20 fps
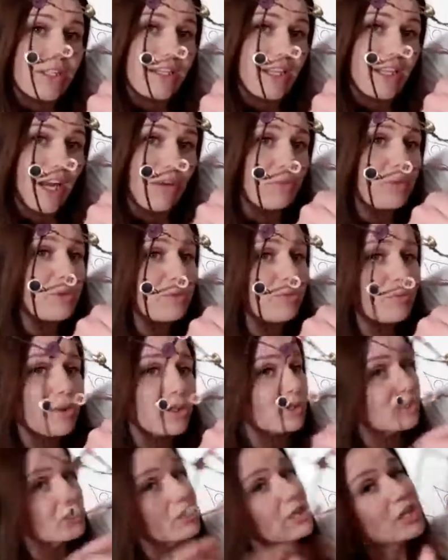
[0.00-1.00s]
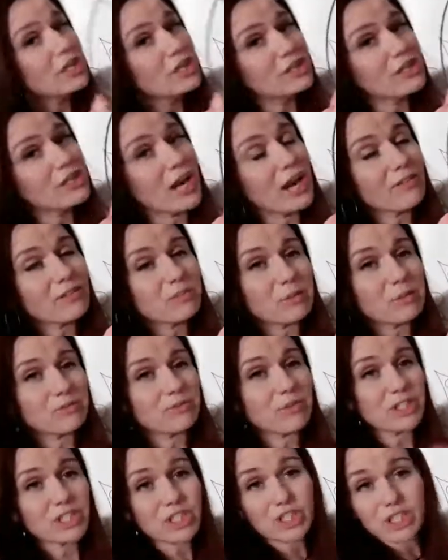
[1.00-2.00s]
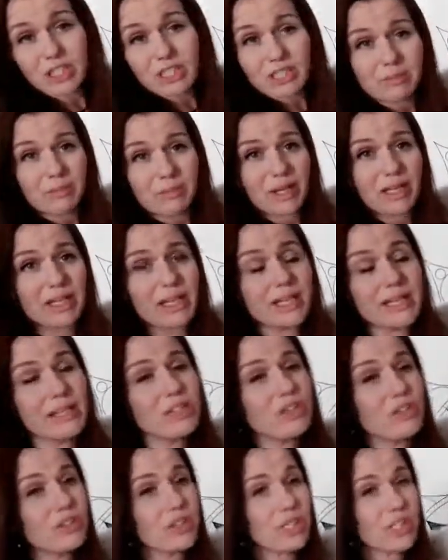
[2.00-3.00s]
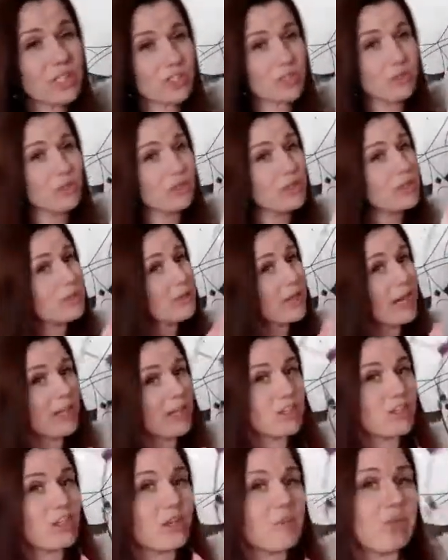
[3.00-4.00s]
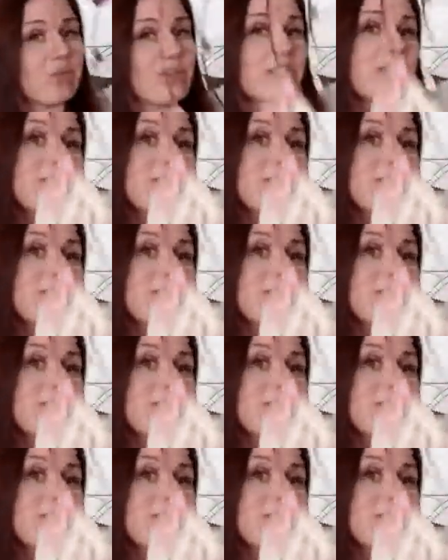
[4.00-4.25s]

again with wool, you don't have to be rigid into making the traditional dream catcher, but this